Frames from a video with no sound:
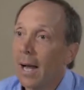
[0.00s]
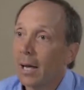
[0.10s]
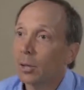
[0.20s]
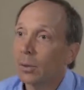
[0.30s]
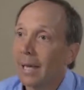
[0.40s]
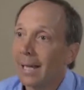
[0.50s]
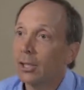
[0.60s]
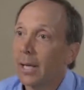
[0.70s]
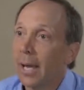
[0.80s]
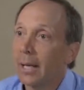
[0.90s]
actually
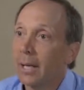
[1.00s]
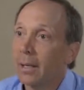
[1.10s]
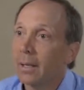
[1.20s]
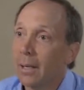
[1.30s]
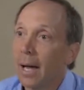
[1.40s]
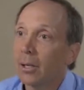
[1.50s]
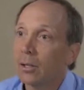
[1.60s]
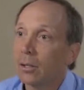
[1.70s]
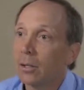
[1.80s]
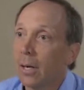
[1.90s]
educating the
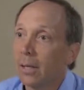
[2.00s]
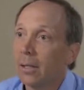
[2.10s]
doctor and